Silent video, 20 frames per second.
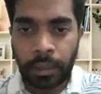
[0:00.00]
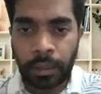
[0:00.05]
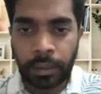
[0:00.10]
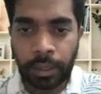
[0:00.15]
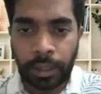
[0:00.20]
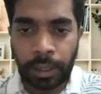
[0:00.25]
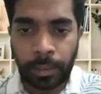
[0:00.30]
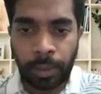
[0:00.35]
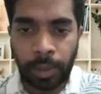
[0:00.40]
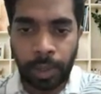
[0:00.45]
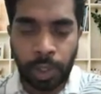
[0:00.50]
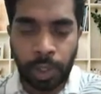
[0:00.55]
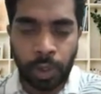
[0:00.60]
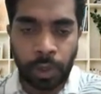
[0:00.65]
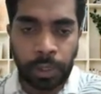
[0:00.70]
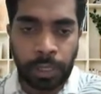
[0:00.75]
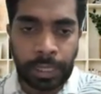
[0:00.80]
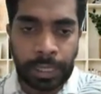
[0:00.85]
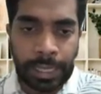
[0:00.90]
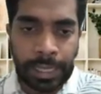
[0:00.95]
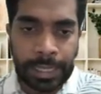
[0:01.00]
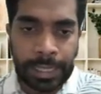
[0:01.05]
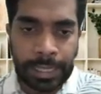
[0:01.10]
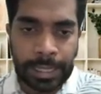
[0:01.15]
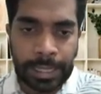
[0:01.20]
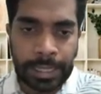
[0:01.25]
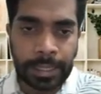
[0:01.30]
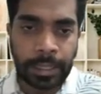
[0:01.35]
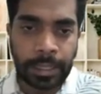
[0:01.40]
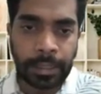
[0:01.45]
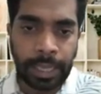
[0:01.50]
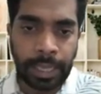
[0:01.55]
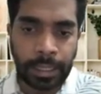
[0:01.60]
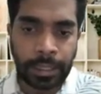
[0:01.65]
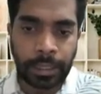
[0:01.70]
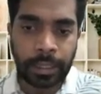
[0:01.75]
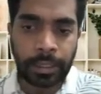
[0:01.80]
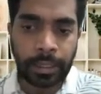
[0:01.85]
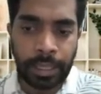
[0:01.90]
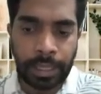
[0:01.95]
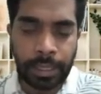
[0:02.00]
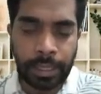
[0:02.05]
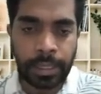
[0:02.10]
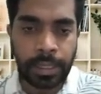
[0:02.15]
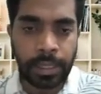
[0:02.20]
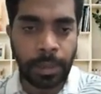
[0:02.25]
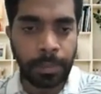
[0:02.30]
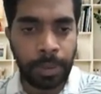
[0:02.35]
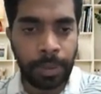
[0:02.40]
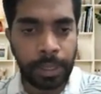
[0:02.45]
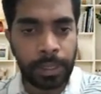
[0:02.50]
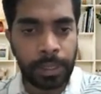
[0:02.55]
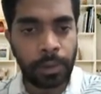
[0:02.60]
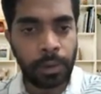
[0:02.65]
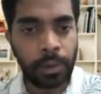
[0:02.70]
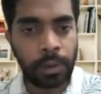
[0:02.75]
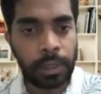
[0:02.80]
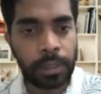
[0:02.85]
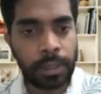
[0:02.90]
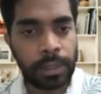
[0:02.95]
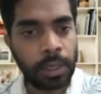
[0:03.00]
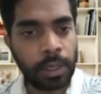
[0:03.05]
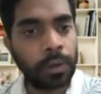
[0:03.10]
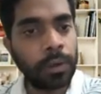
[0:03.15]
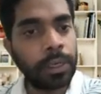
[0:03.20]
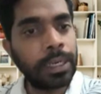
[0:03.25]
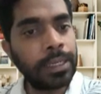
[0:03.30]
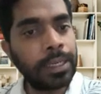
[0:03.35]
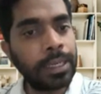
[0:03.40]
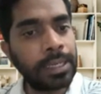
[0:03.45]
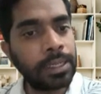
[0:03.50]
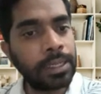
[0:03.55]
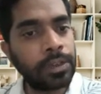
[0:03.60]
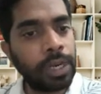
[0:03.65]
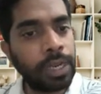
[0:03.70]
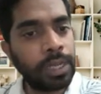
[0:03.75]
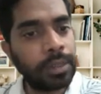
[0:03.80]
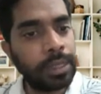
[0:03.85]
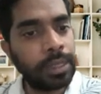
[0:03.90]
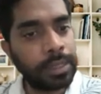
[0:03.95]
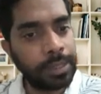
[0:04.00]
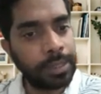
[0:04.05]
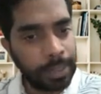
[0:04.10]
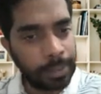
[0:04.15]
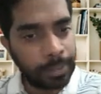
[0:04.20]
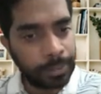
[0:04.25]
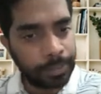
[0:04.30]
the WHO releases that this is the particular circulating strain this year.